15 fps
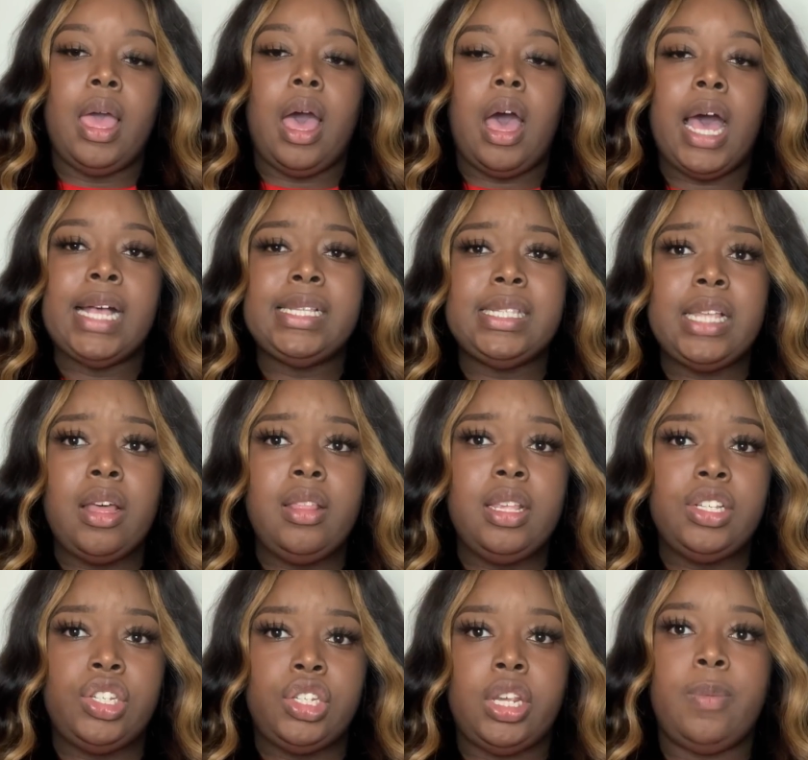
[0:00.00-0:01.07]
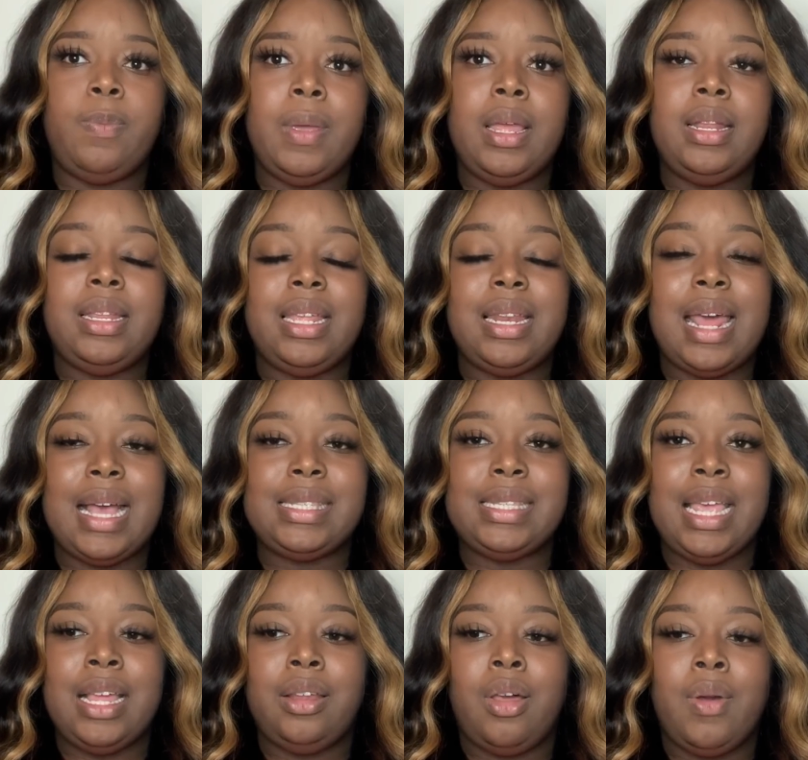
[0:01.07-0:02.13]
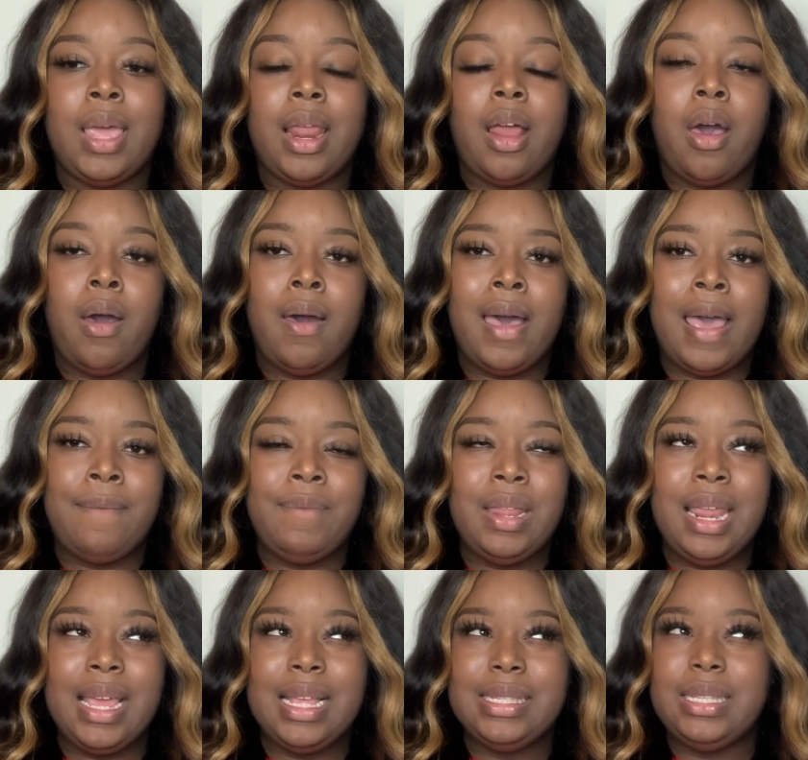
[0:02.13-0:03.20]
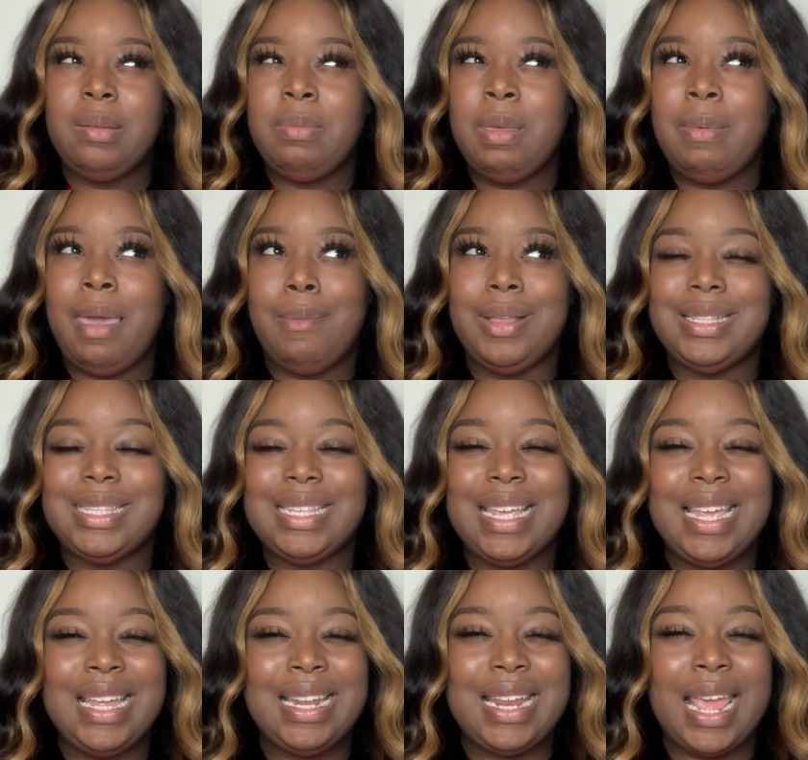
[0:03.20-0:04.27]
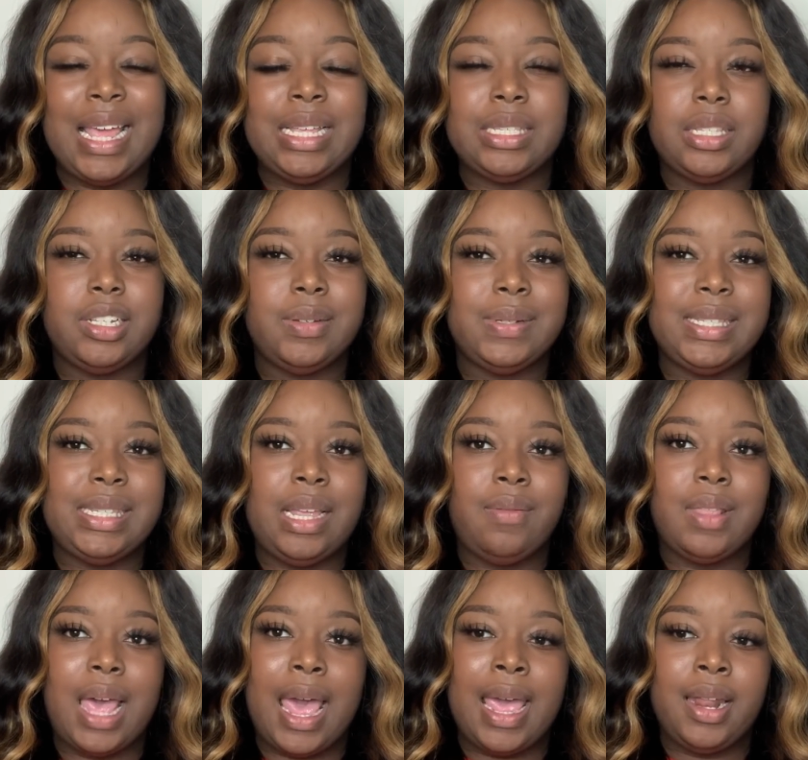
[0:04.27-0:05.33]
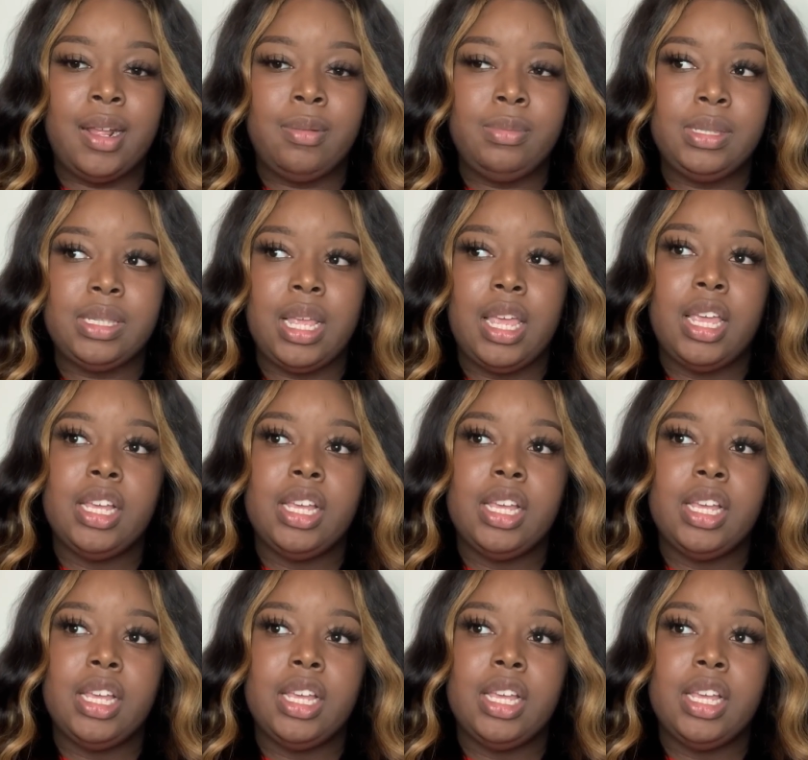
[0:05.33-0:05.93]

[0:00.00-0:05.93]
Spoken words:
Also, the shipping did not take long at all. I feel like it took me maybe 10 days to receive the items.